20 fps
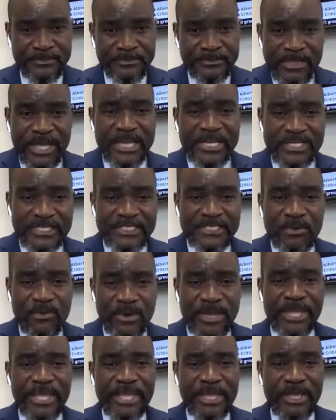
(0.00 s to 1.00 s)
That is the
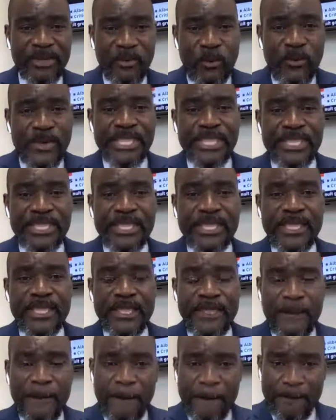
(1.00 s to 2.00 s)
way we
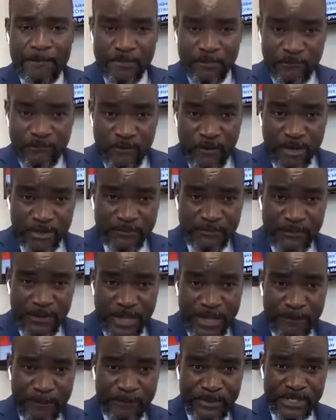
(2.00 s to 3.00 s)
vote for
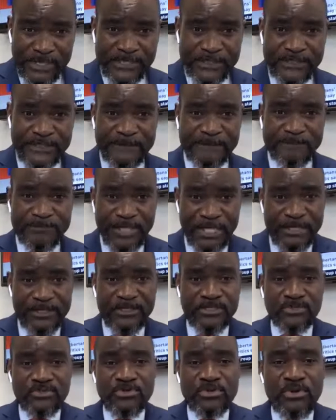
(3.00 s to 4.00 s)
MPs. It
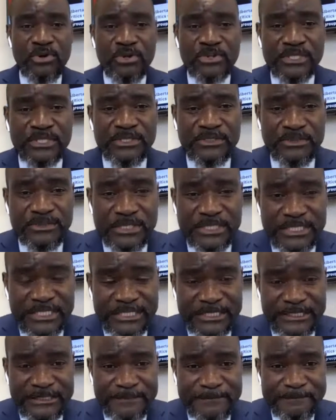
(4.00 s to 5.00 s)
is through
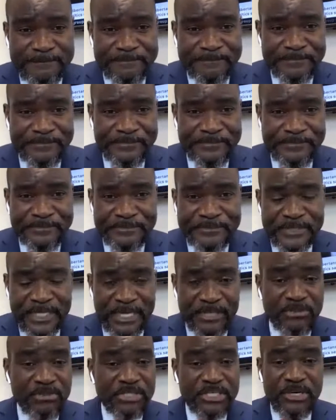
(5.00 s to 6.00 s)
constituencies.
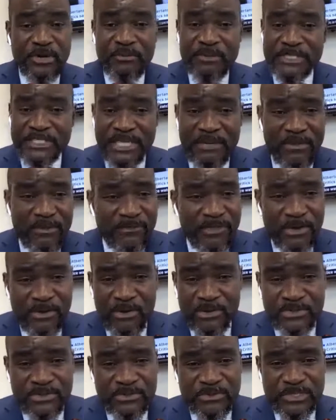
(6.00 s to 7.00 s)
Can you tell me some of the
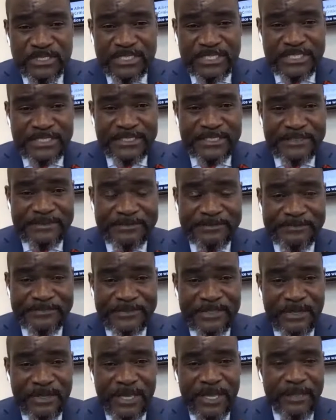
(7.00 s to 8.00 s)
constituencies?
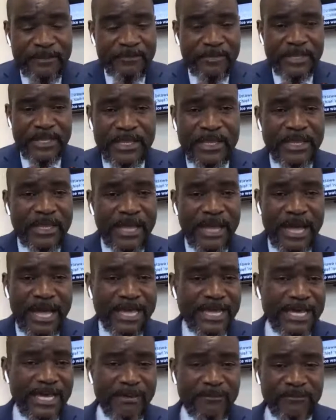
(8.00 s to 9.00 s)
Okay? I
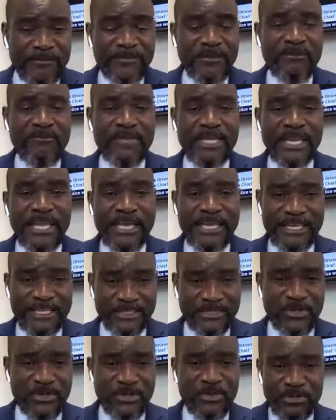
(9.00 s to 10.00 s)
come from Milenge,
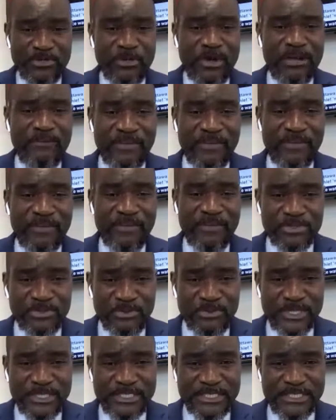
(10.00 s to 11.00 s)
so we do have a
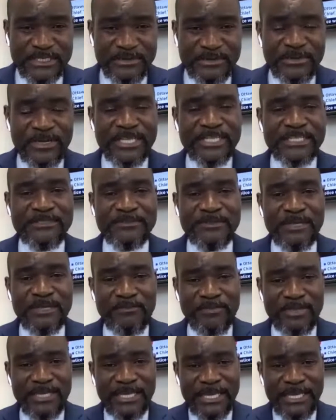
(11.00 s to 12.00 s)
constituency known
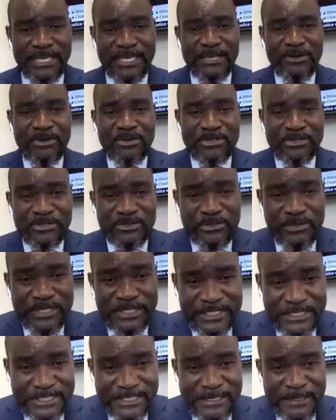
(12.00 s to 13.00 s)
as a Milenge
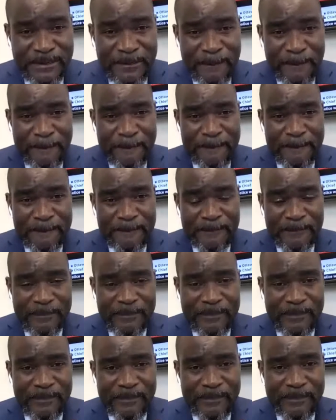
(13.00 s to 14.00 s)
constituency.
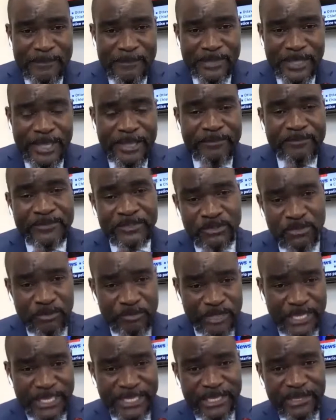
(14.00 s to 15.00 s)
Okay?
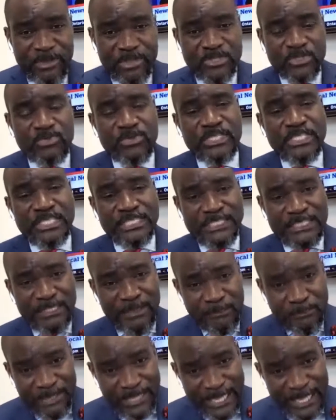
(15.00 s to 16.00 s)
So Milenge constituency
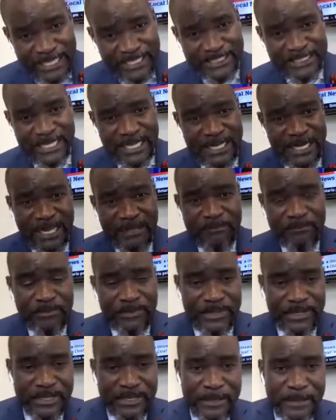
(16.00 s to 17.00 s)
supplies an
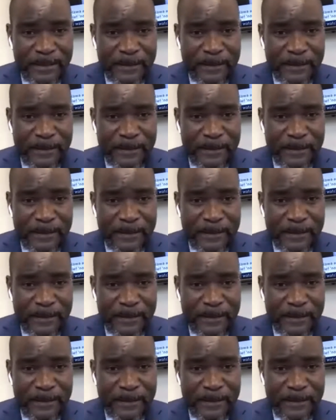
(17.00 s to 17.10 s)
MP.